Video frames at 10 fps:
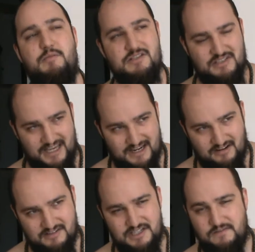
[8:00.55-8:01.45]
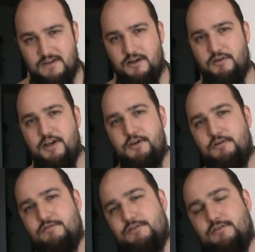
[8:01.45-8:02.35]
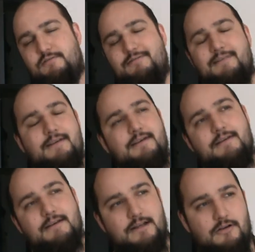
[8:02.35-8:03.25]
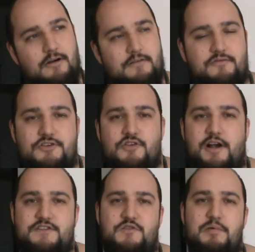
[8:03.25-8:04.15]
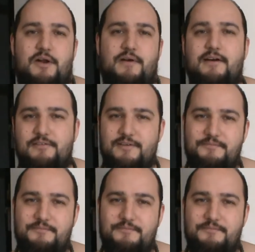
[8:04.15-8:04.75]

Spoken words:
been saying it on TV and radio for as long as it's been around.